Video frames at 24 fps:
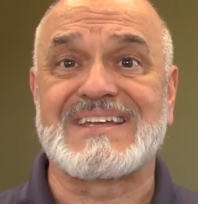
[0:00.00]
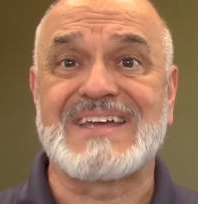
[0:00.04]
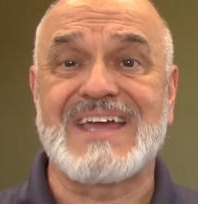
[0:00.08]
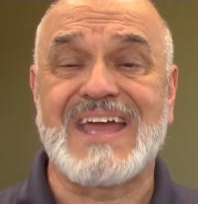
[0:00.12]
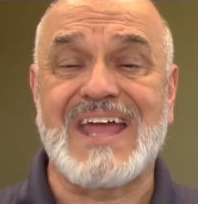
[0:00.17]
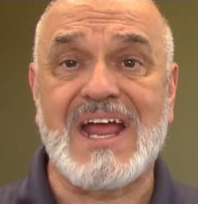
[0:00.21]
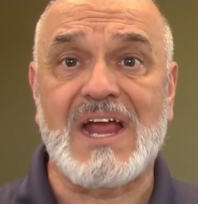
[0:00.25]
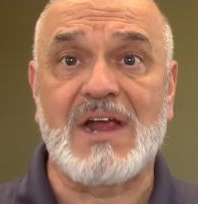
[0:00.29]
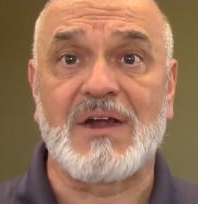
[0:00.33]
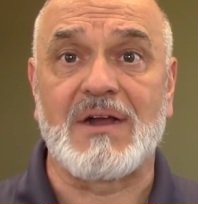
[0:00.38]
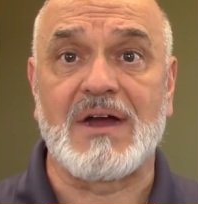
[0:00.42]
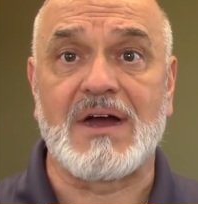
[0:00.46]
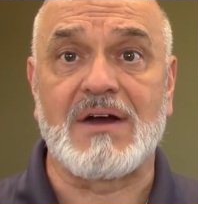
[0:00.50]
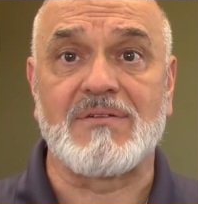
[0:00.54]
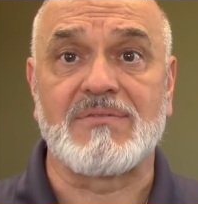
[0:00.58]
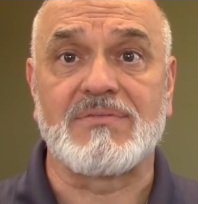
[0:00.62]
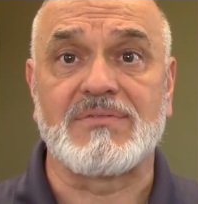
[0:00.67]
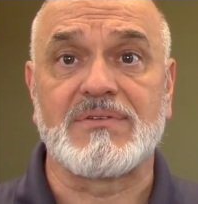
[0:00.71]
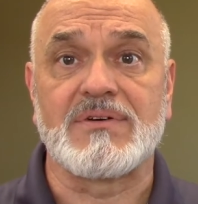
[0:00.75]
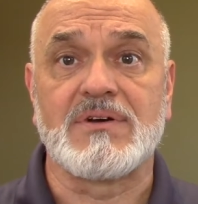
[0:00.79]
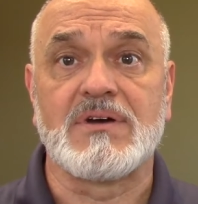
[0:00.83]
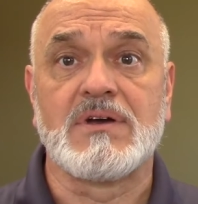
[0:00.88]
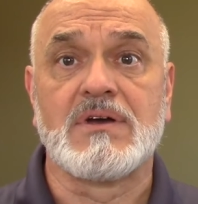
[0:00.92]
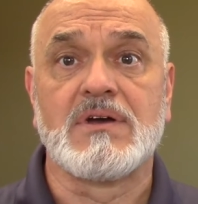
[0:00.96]
care
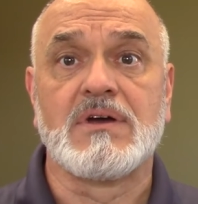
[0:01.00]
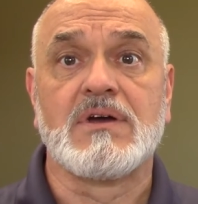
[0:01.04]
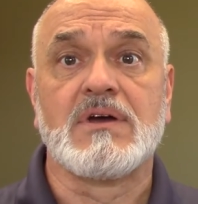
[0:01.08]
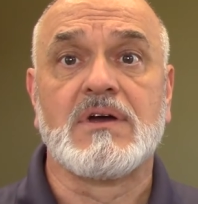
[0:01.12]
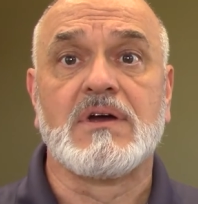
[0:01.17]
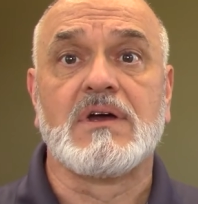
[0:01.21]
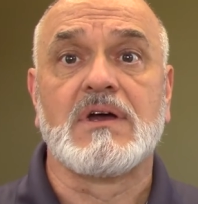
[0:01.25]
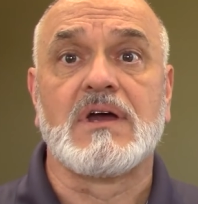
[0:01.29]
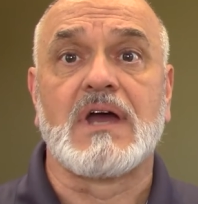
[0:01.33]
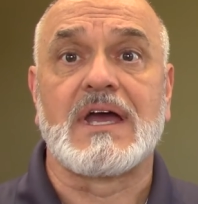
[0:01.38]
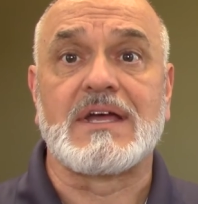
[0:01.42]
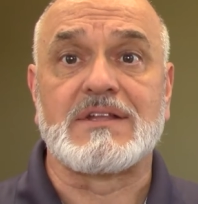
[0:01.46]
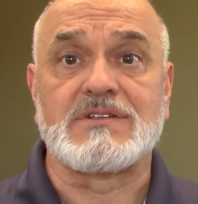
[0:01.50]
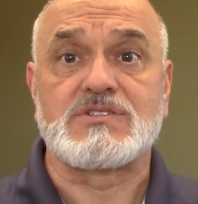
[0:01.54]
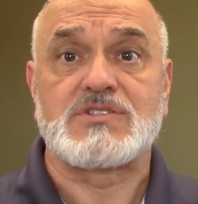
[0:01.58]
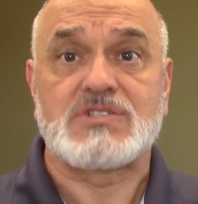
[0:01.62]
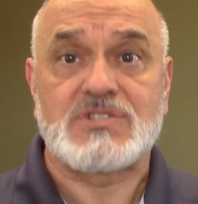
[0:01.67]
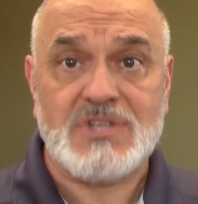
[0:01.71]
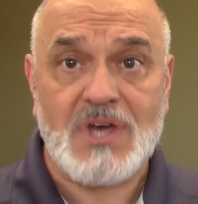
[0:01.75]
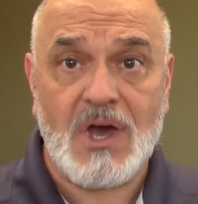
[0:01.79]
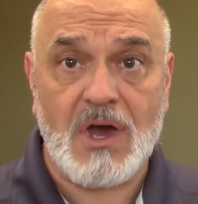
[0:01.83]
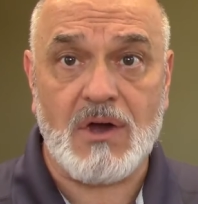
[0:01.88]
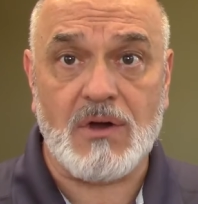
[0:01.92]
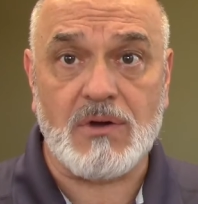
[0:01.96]
of. And
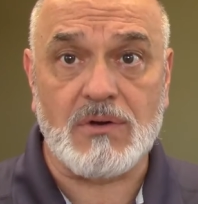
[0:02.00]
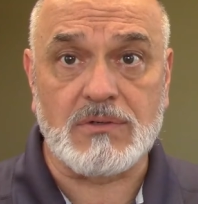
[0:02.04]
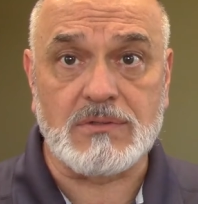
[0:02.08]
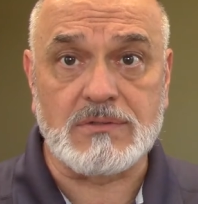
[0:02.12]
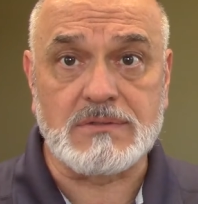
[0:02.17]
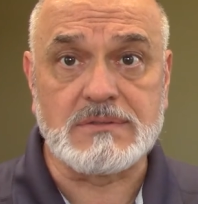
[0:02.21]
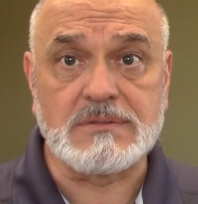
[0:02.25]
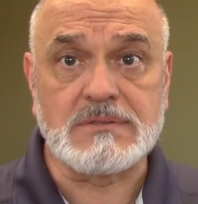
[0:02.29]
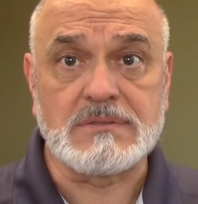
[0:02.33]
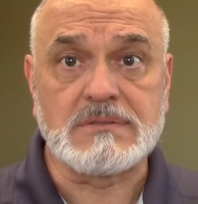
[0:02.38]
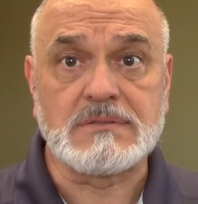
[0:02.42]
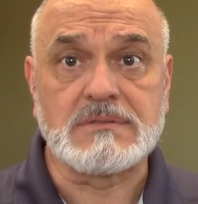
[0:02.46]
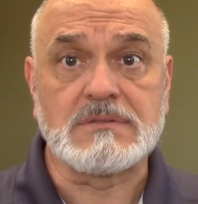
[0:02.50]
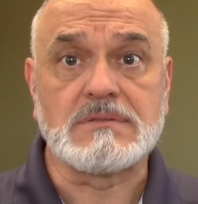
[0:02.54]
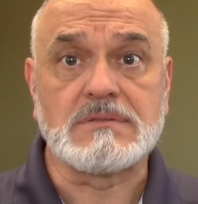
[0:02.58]
so,